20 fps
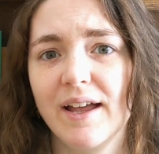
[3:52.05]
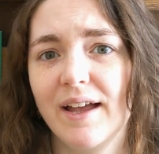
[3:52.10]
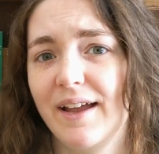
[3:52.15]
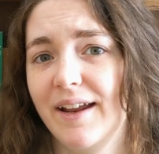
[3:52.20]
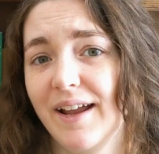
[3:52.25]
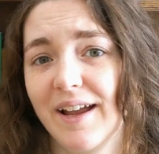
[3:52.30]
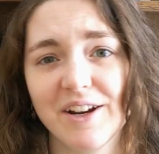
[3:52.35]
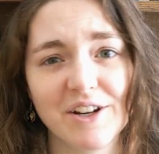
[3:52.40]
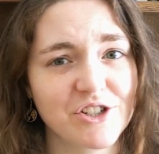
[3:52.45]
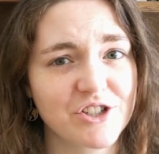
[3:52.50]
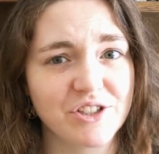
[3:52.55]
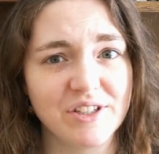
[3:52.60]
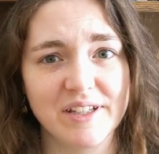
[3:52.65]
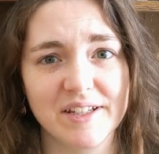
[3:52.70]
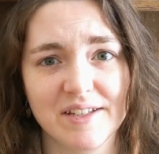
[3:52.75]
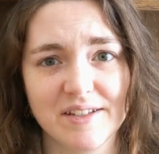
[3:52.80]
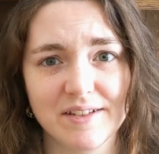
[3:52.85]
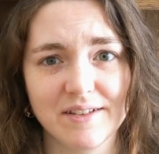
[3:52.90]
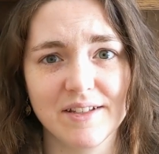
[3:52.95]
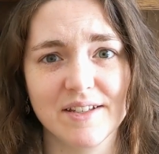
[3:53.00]
Actually,
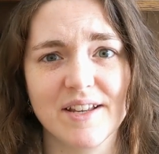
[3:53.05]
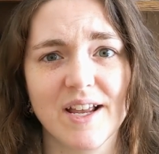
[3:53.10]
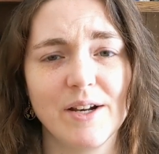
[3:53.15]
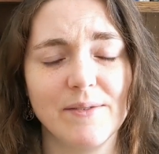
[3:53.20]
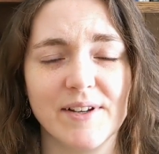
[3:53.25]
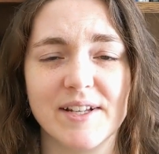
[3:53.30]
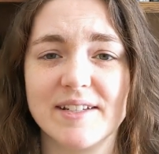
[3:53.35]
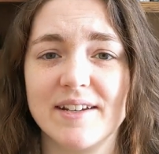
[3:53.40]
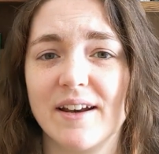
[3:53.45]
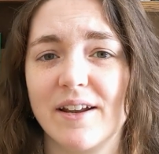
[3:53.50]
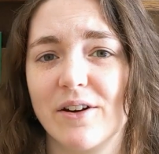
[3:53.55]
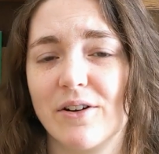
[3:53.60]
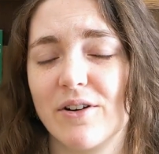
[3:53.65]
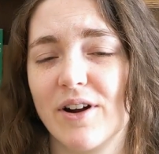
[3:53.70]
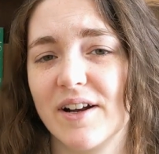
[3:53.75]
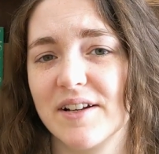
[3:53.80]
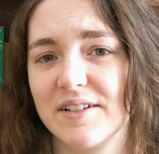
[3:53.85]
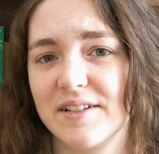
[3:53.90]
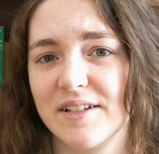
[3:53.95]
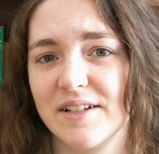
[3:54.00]
this kind of extended
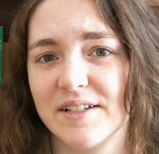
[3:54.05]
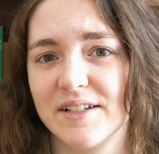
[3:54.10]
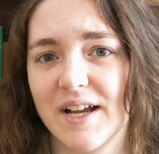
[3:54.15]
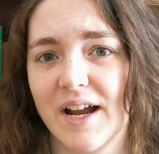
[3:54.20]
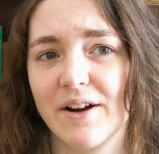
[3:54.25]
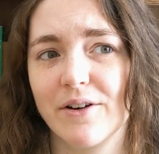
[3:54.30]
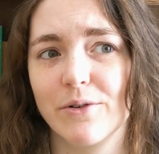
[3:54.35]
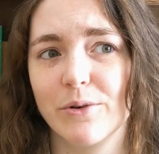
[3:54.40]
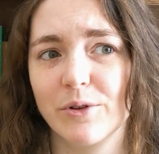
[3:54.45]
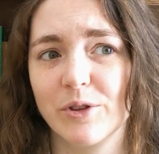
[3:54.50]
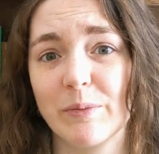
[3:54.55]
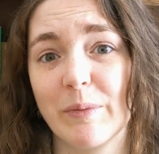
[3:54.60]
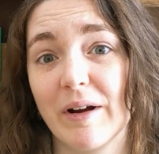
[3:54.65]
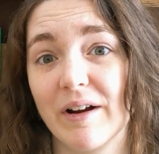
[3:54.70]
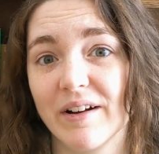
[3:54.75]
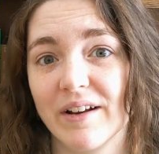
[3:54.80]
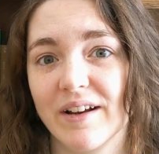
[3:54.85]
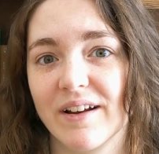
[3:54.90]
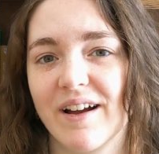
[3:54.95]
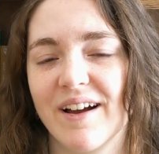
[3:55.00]
across the entire North
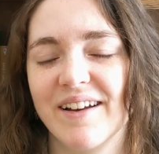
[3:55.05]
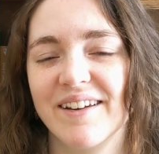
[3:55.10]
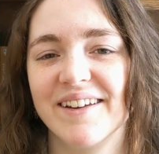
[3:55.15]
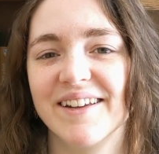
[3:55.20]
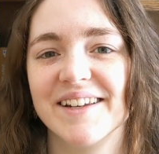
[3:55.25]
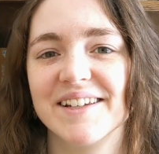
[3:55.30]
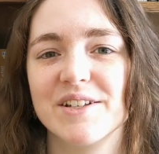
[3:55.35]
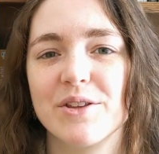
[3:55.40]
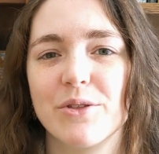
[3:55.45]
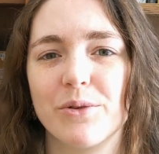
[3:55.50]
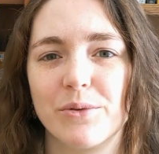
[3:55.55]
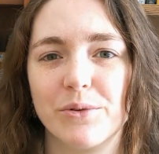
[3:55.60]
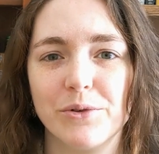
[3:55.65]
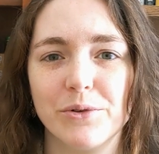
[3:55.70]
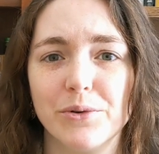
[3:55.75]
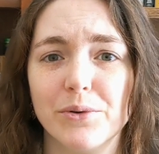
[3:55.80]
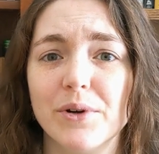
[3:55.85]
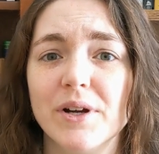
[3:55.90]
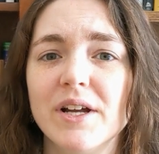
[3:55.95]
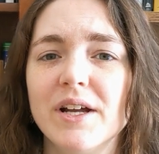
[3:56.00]
American continent
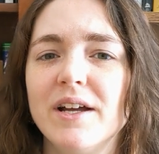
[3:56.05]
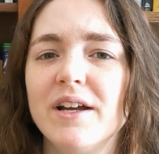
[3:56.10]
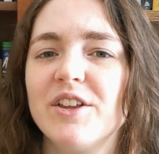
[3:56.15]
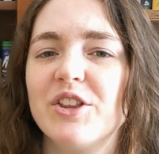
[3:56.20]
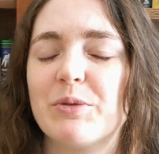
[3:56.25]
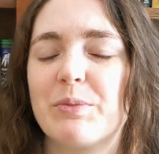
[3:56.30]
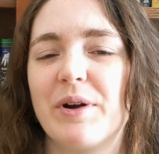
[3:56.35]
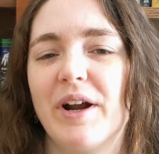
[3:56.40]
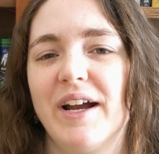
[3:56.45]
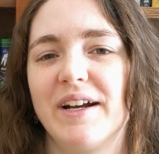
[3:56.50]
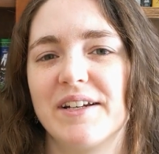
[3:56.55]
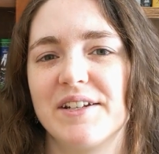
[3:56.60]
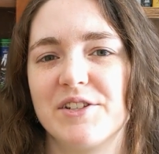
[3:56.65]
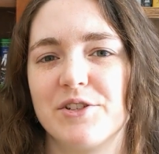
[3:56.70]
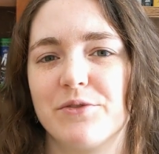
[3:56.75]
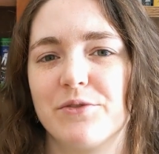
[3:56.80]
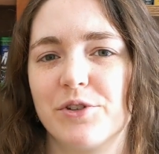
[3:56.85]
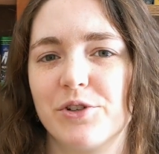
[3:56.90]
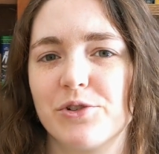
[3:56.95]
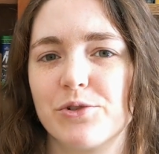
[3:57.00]
through the
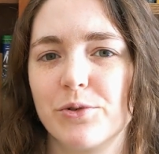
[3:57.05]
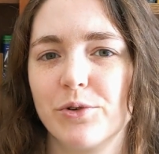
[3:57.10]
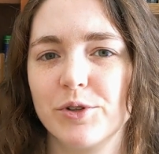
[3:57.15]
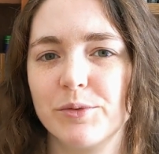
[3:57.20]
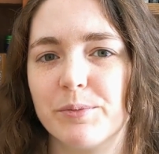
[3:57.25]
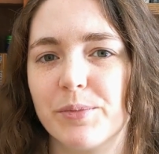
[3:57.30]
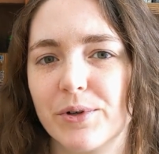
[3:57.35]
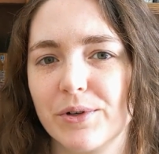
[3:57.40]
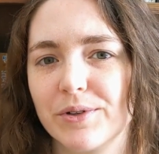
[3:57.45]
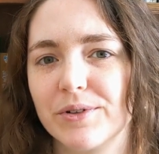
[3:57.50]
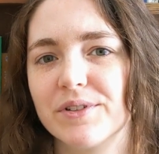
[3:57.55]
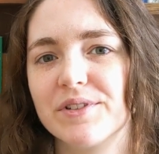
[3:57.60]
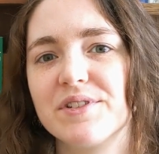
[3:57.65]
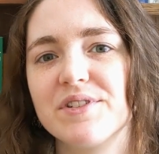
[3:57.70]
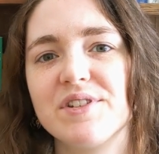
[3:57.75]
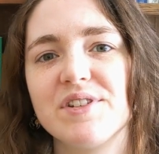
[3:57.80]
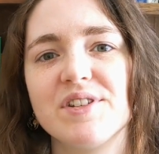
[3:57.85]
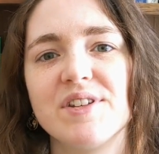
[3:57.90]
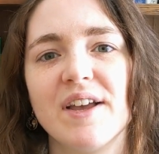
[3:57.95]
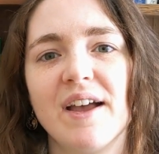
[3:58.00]
practice of controlled
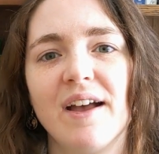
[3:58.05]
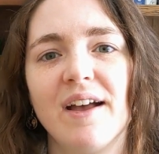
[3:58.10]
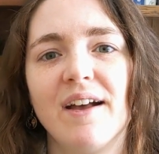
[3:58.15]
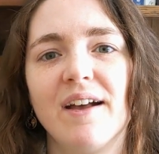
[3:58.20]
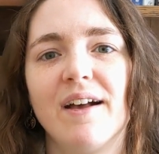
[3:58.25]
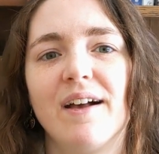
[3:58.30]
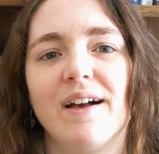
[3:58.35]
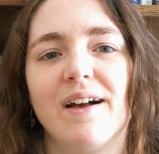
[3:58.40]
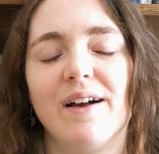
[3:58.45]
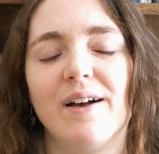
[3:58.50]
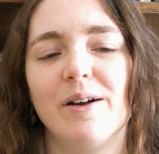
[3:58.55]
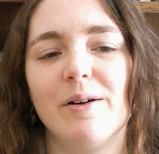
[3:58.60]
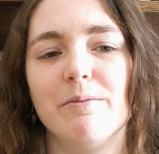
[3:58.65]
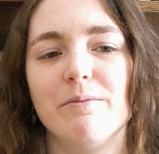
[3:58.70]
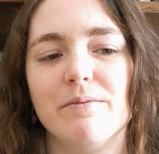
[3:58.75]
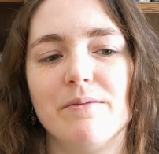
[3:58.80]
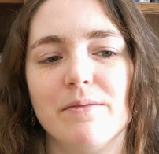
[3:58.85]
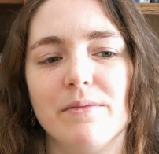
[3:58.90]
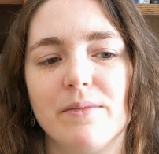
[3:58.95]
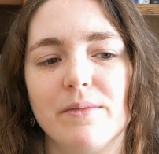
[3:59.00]
burns
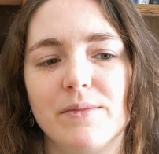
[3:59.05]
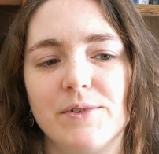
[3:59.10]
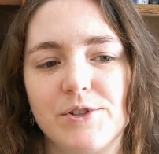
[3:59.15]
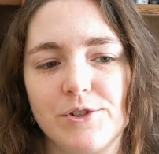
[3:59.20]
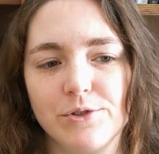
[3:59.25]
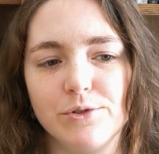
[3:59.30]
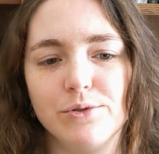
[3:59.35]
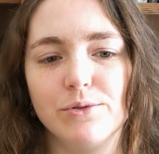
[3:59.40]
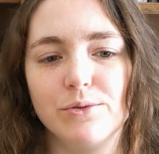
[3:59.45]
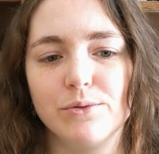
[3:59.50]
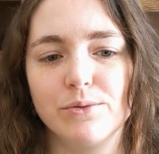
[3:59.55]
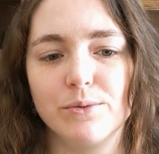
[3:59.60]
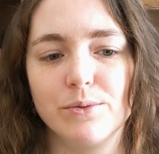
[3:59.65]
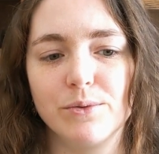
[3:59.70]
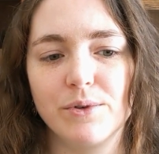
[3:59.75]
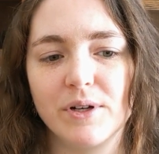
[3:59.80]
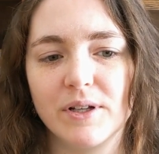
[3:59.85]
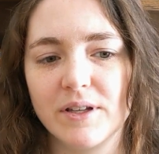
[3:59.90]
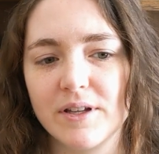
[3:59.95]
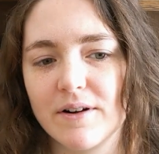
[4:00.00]

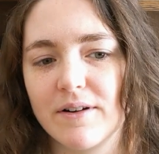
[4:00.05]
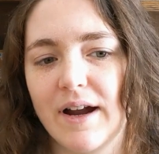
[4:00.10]
to clear